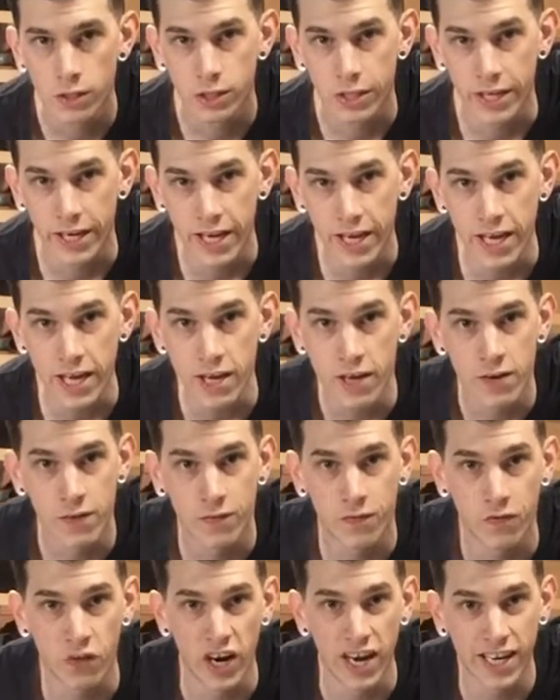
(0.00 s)
Today,
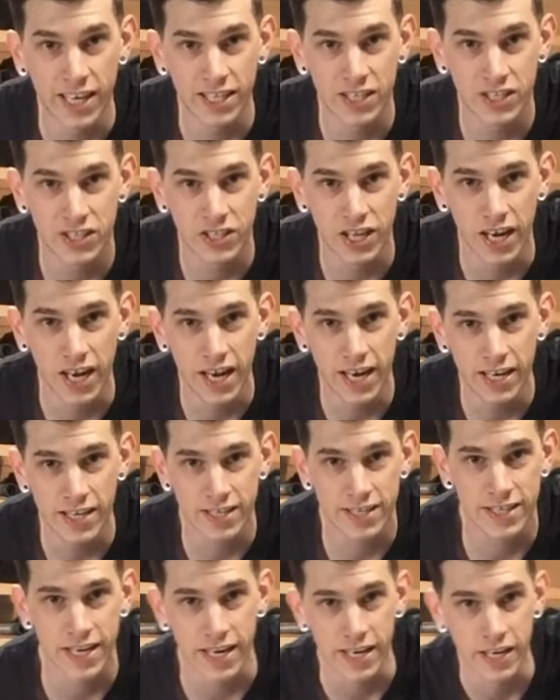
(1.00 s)
Frankenstein
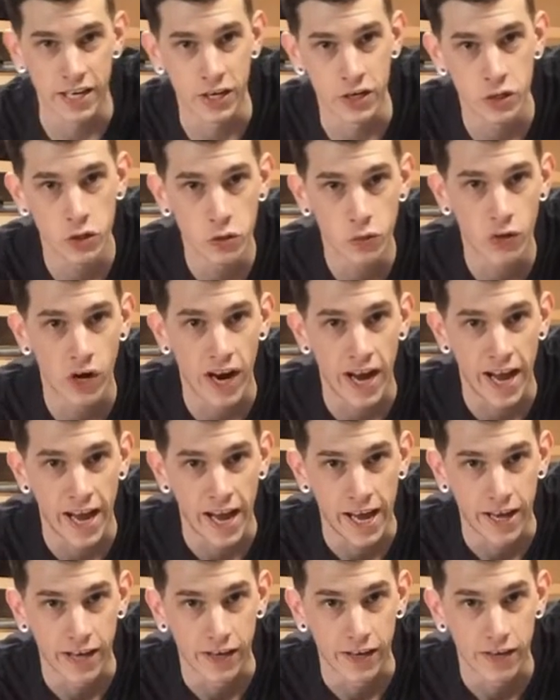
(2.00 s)
is getting a new
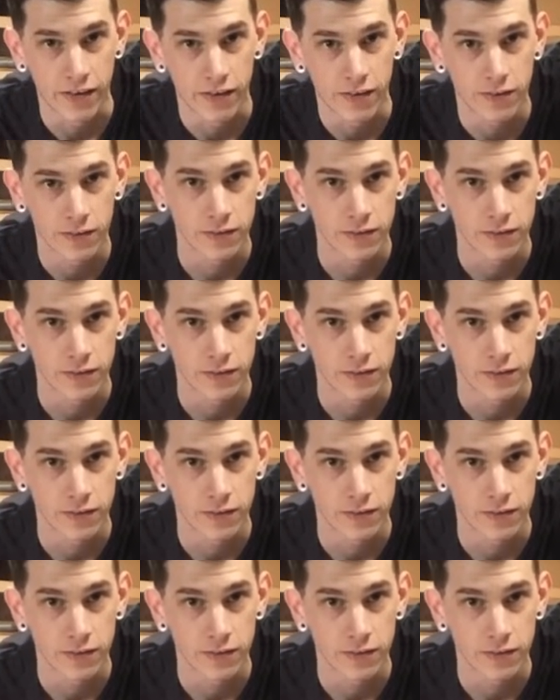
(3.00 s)
rad.